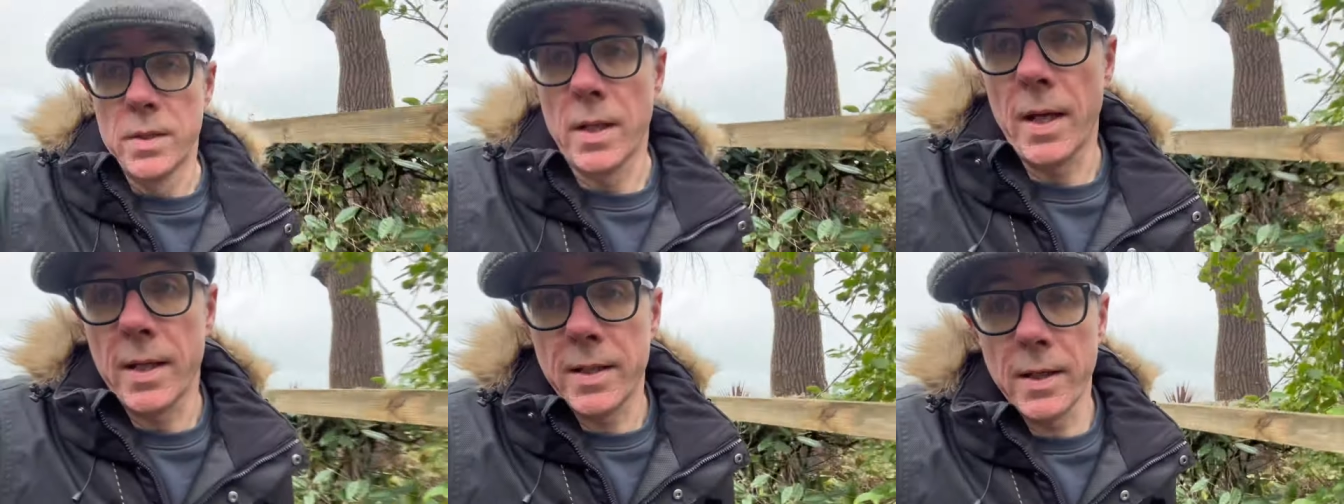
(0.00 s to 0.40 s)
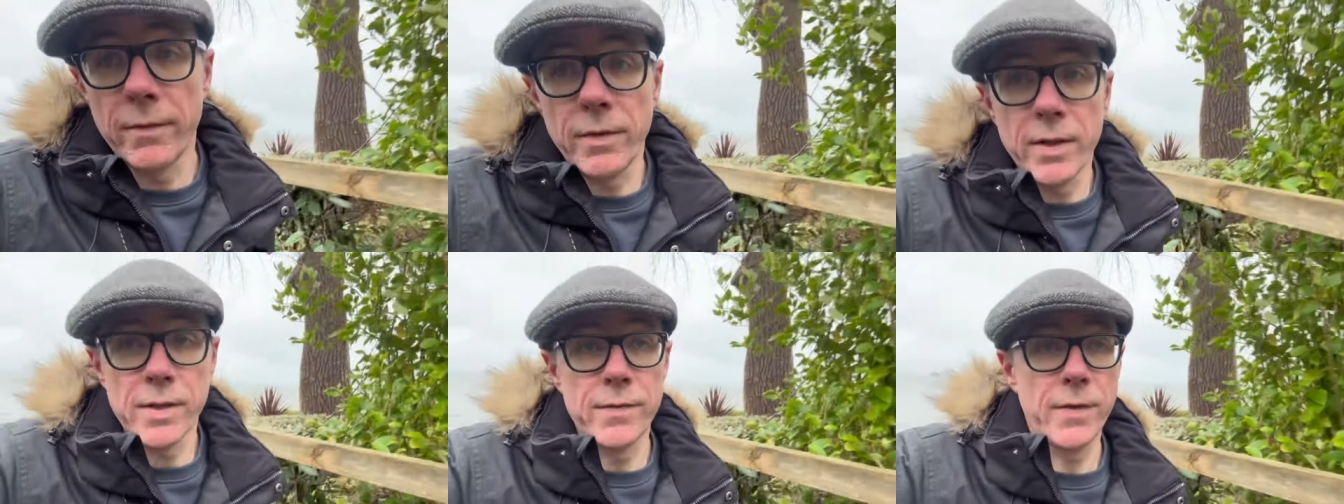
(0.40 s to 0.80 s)
So that's it
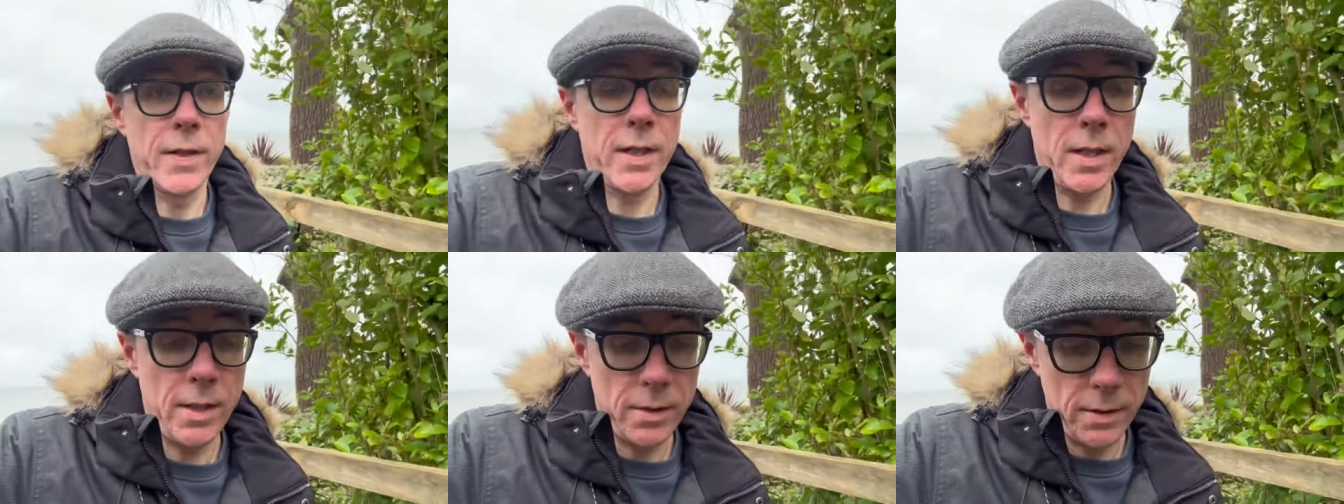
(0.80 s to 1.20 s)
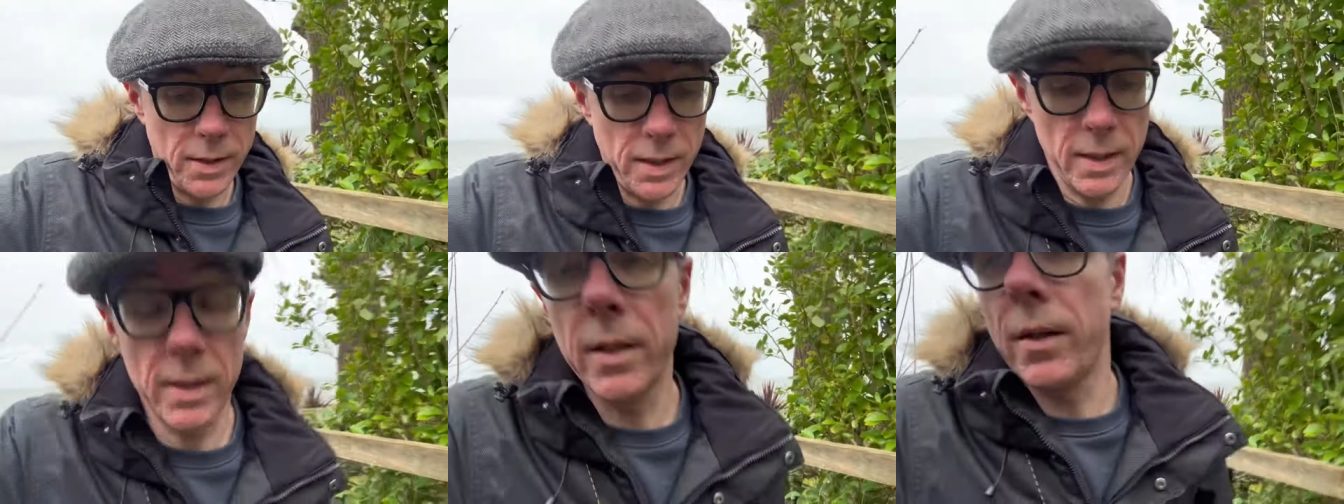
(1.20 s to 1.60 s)
for this video
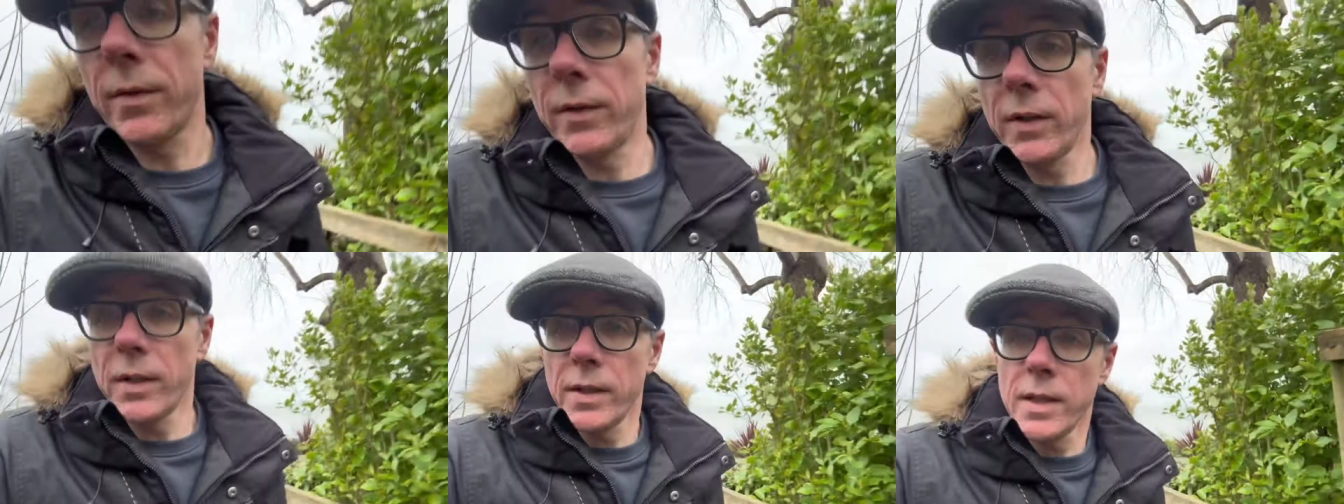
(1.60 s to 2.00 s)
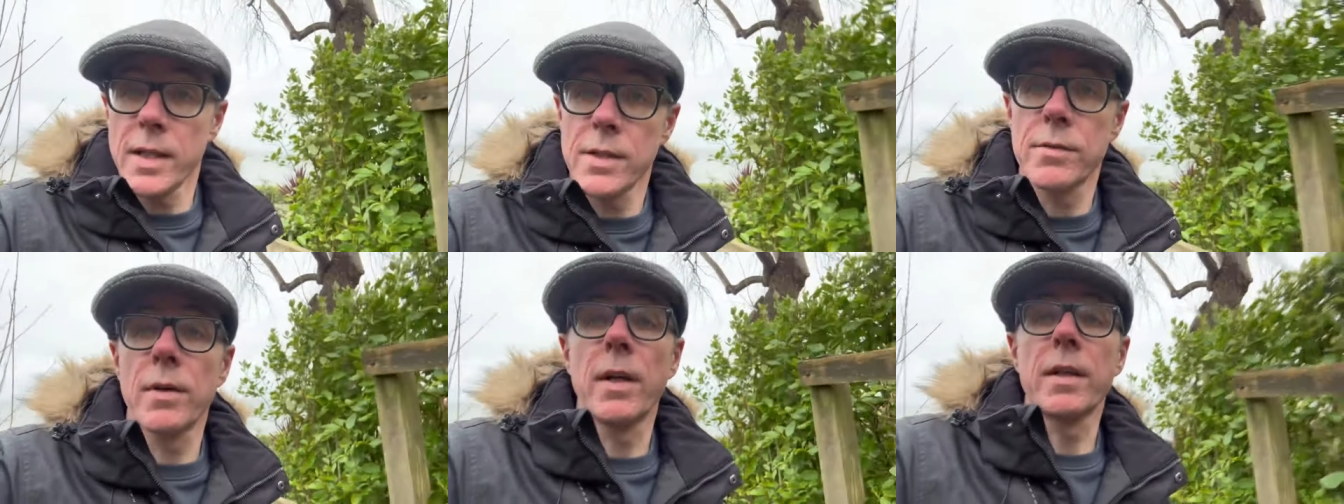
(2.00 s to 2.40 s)
and I'll see you at the
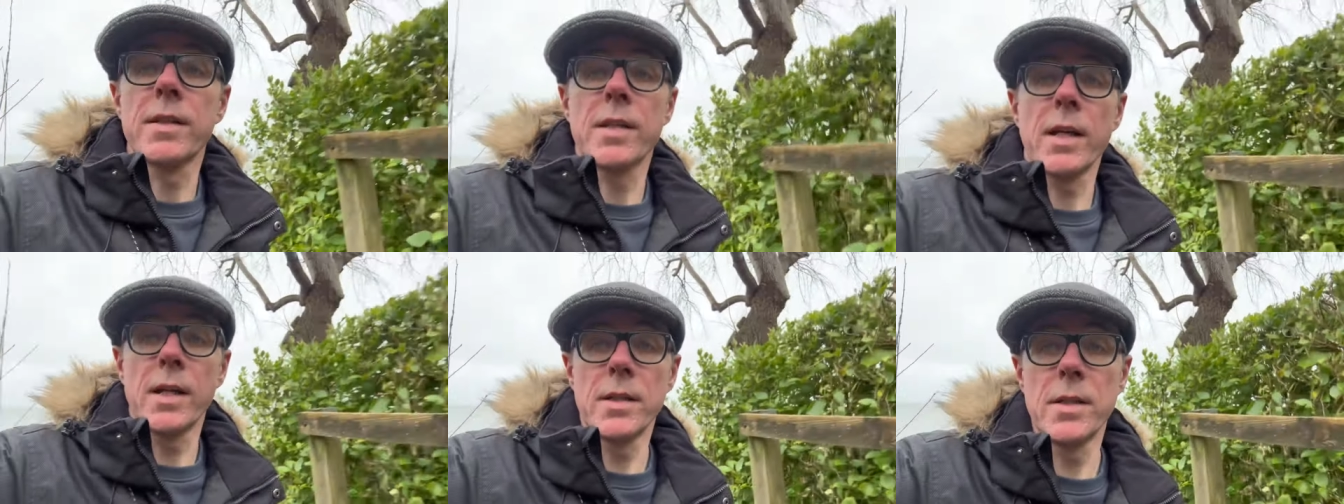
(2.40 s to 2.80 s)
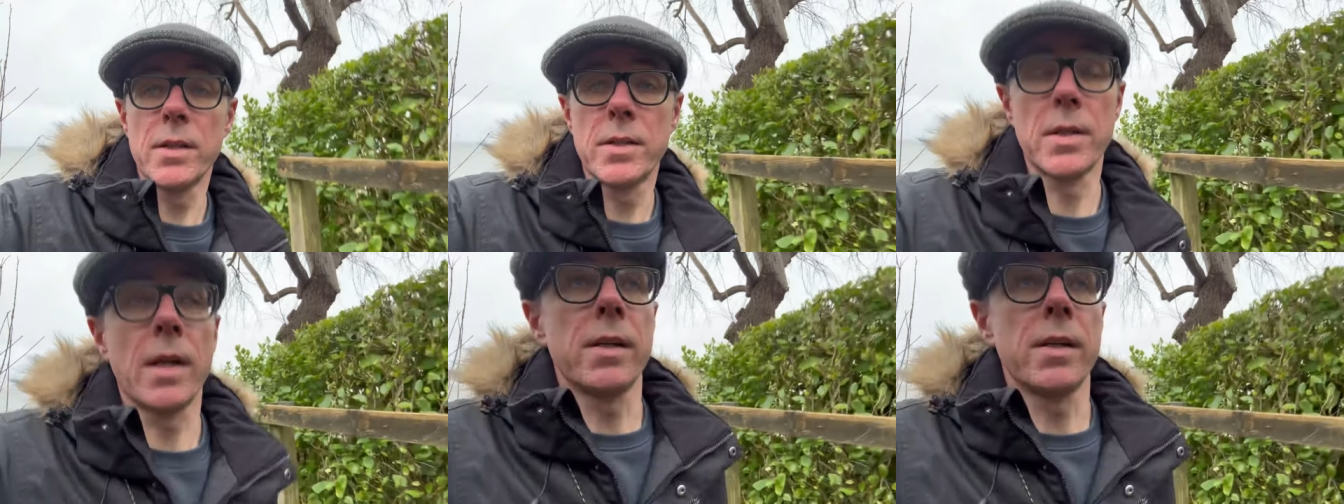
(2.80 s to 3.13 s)
East Riding stages.